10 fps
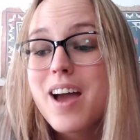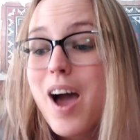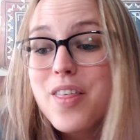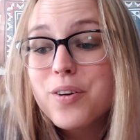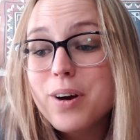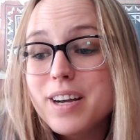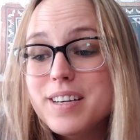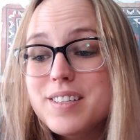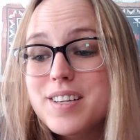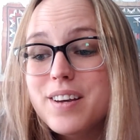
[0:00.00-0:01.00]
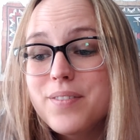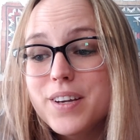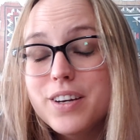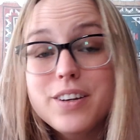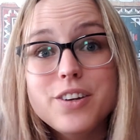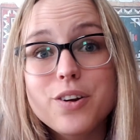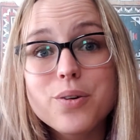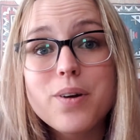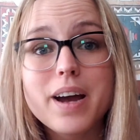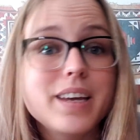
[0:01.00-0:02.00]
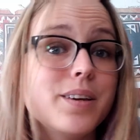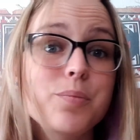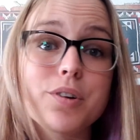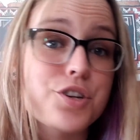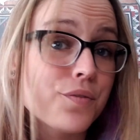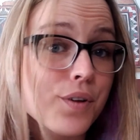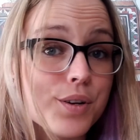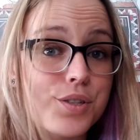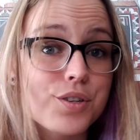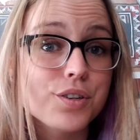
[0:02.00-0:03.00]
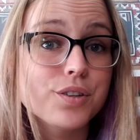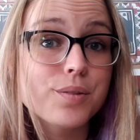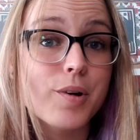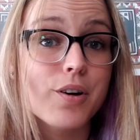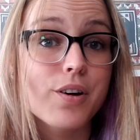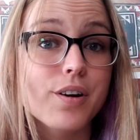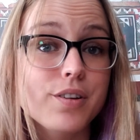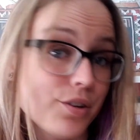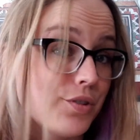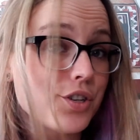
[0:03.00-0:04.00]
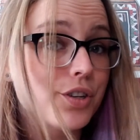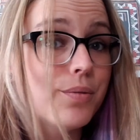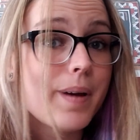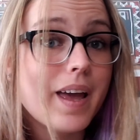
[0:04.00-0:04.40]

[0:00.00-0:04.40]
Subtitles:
Otherwise, I figured, I keep watching Flosstube on YouTube,